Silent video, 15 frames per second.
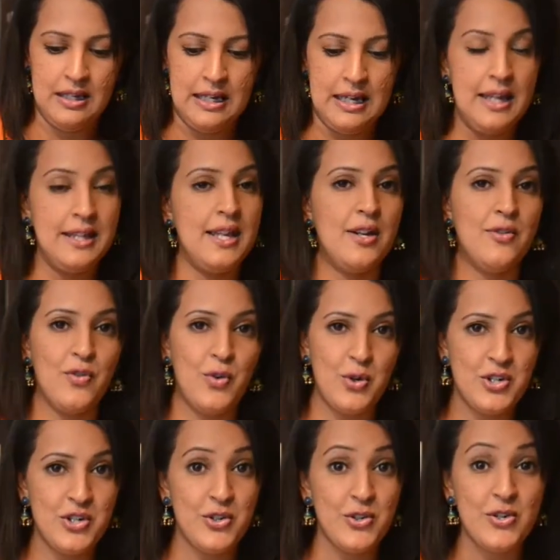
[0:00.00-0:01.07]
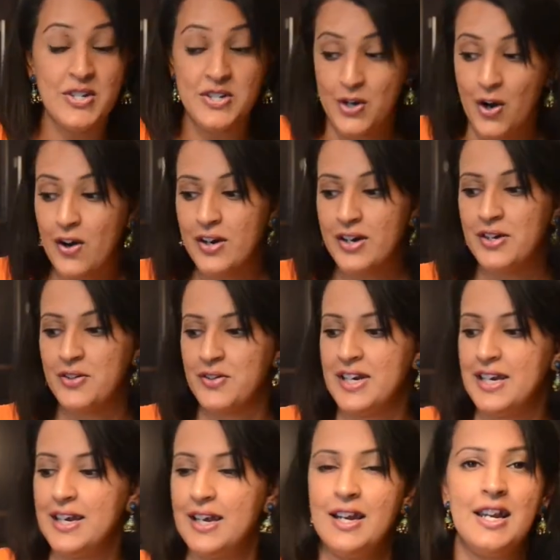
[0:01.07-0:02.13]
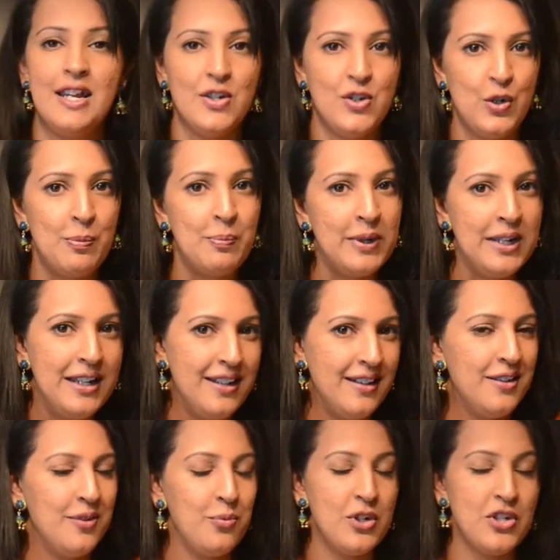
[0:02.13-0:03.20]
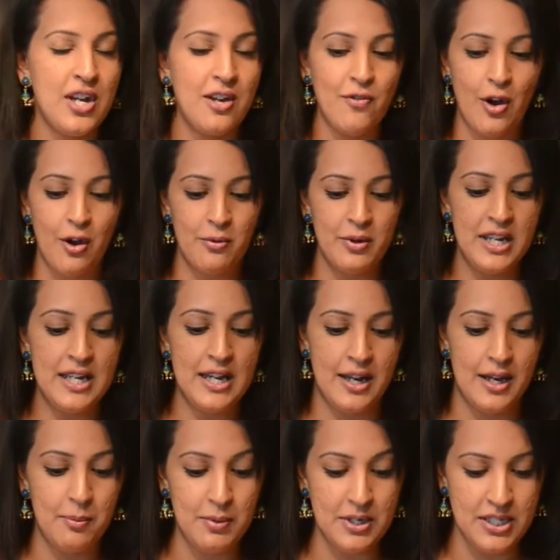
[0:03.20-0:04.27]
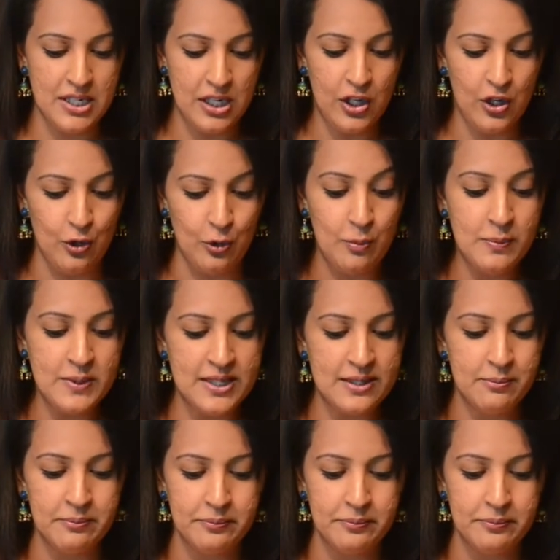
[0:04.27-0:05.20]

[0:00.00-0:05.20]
And then of course your star ingredient is your paneer, which I've already cut up into cubes.